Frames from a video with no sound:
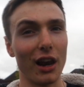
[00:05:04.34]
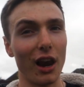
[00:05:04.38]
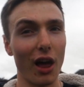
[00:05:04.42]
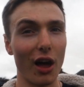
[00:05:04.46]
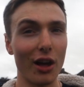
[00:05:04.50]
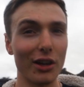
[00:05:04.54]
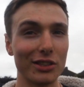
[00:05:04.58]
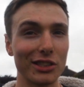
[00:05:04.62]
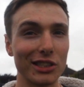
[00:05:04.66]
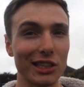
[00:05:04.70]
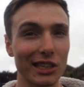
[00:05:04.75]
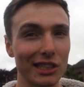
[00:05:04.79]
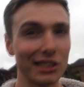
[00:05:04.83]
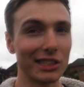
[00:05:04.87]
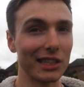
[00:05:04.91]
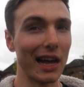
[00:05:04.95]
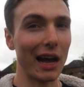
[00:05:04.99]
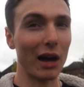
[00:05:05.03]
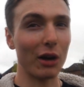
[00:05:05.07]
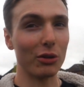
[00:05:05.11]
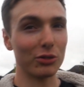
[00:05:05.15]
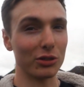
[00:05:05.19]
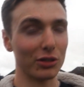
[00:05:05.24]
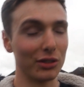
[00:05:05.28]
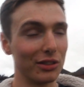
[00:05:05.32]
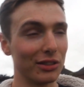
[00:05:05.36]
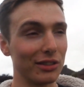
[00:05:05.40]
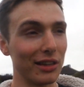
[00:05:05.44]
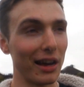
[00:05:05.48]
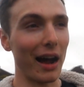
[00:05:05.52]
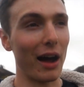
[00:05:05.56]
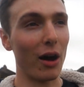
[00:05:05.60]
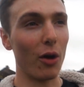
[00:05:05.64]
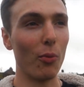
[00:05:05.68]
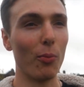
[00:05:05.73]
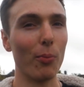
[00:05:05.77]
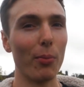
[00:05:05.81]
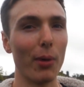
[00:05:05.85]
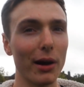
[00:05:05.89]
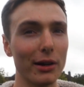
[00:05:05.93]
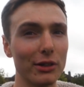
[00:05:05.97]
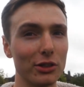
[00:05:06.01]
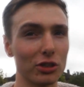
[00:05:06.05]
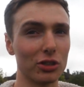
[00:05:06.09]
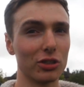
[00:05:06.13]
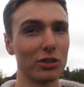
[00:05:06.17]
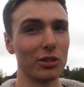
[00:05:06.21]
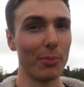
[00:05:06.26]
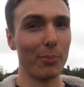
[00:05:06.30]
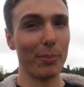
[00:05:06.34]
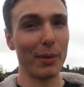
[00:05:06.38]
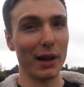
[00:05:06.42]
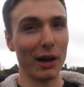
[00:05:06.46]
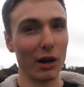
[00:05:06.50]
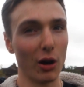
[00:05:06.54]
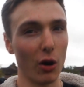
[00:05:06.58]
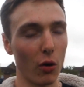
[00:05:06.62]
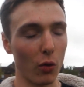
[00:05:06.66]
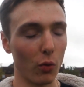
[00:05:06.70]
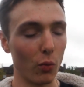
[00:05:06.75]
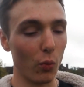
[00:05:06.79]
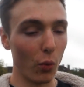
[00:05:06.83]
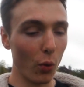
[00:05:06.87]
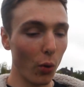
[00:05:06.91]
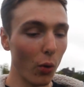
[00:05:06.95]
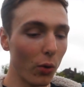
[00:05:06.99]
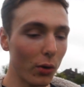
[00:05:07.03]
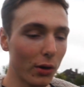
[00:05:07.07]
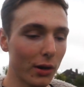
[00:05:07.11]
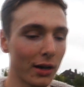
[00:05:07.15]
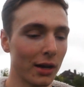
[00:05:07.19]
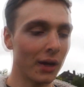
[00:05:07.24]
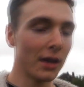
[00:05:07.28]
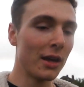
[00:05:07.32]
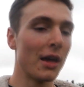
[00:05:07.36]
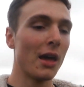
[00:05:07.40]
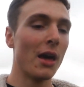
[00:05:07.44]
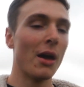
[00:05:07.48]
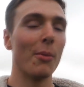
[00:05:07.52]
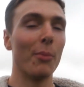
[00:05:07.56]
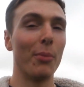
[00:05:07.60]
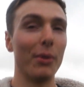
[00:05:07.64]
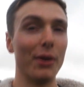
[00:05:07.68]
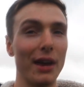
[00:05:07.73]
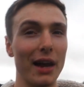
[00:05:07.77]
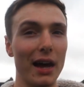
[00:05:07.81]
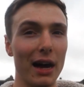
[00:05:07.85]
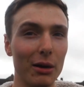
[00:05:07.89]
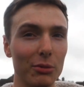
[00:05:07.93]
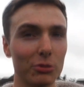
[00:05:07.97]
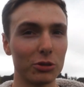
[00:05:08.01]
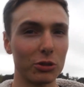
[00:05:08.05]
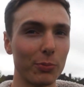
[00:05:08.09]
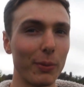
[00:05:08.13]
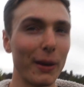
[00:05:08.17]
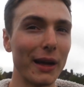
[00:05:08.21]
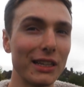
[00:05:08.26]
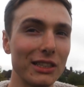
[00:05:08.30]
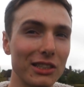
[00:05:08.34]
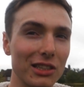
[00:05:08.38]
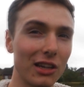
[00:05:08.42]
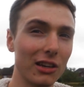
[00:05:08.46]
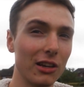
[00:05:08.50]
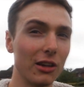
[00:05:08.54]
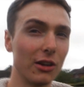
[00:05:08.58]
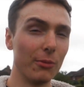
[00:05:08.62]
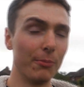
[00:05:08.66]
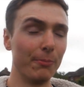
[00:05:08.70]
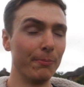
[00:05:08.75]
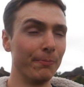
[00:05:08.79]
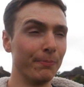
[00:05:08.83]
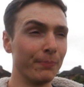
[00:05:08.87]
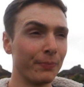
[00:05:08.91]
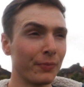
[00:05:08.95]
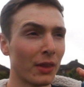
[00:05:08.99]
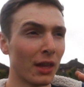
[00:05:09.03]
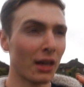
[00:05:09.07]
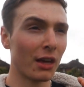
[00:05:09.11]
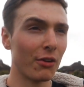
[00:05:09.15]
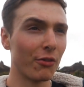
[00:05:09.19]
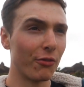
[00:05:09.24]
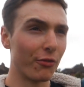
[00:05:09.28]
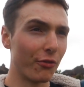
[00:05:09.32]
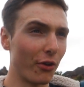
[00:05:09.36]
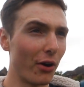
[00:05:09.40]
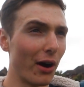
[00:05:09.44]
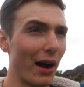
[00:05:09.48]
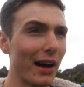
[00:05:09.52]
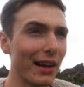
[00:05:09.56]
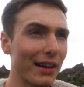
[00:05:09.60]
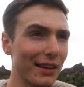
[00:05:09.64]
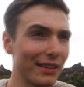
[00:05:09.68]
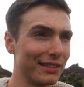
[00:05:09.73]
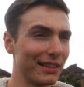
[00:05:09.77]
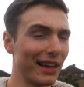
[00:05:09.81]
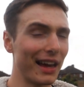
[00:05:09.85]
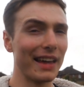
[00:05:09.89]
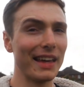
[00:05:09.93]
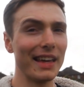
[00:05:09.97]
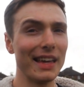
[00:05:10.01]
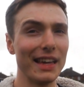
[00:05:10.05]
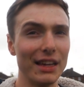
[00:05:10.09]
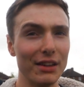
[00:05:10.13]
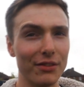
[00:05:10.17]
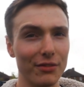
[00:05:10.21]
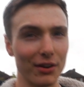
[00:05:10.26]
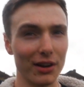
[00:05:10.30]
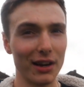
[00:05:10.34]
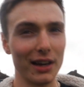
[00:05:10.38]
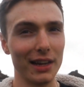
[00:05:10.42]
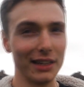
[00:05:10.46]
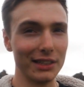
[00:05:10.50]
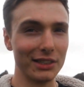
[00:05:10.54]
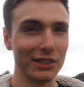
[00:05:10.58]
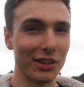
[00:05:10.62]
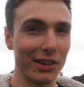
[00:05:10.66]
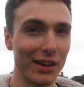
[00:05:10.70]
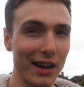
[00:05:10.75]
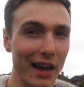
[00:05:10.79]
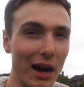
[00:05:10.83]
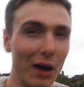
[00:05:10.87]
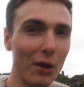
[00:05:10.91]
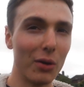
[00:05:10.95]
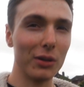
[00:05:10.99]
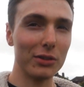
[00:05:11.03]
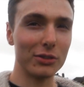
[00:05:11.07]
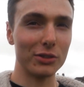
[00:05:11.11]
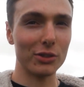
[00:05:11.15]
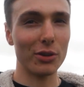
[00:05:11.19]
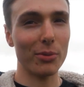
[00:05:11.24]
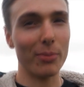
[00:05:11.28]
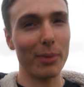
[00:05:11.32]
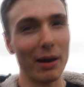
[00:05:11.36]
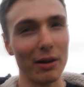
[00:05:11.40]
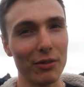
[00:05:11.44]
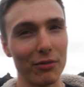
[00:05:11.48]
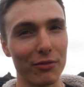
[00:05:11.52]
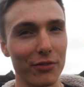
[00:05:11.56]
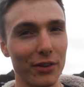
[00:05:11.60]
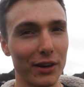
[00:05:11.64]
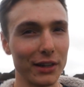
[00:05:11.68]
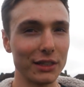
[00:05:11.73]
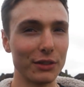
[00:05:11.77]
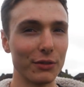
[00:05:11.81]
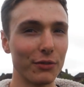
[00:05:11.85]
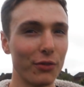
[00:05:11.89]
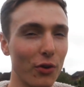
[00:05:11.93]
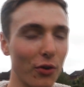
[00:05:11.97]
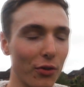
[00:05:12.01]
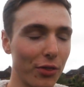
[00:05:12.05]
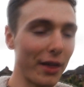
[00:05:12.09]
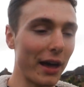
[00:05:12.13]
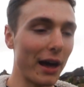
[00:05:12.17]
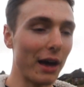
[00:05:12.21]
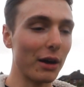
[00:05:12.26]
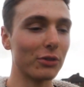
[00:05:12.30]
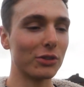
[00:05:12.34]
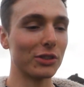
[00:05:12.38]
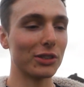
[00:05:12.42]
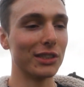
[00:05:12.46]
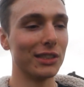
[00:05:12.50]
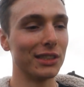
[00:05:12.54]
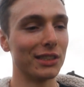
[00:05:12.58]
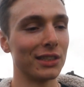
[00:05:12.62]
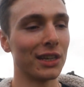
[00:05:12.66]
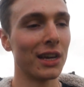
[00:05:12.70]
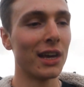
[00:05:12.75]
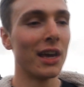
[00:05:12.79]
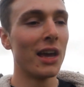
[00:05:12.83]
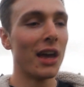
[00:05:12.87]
last 6,000 down by just a big long walk. But now I'm spacing them throughout the day evenly. So now I do about 3,000 to 4,000.